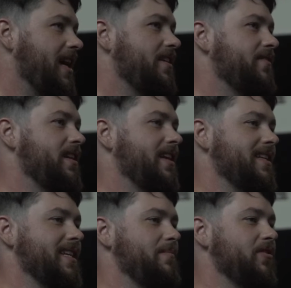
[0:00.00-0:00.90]
kind of an
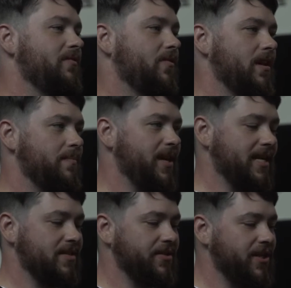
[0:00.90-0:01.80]
example of what a
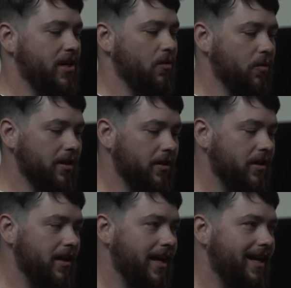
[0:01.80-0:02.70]
pixel log would
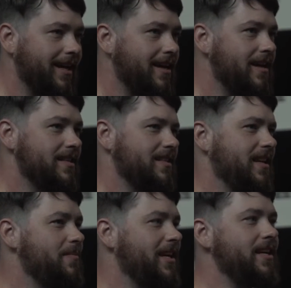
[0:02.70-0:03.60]
look like. Does
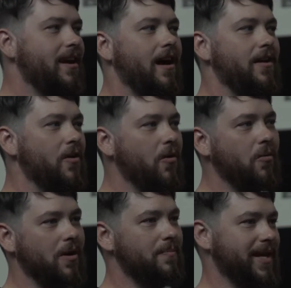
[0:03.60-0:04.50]
anybody not know
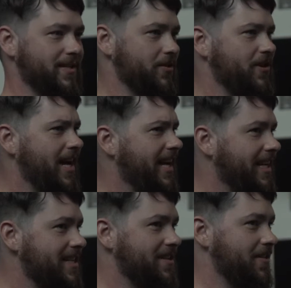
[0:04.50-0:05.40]
what pixel
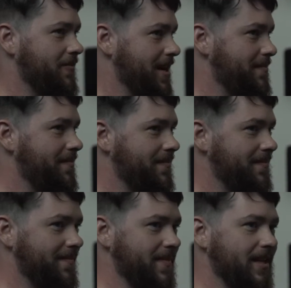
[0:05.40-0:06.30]
tracking is on the web?
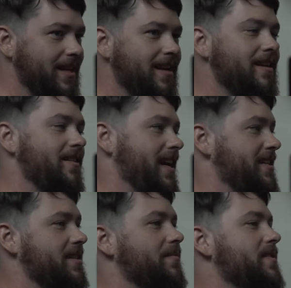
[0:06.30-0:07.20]

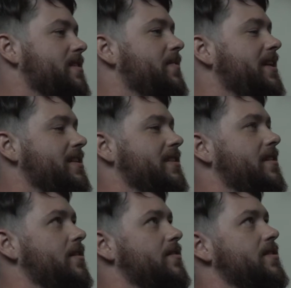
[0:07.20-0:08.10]
Okay, some, somebody
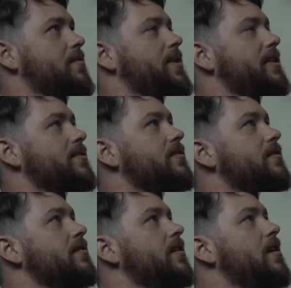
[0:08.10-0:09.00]
doesn't know. So
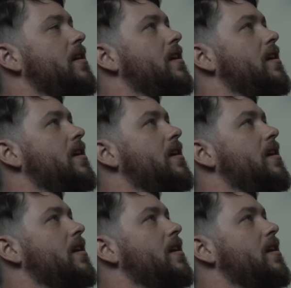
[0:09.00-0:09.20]
pixel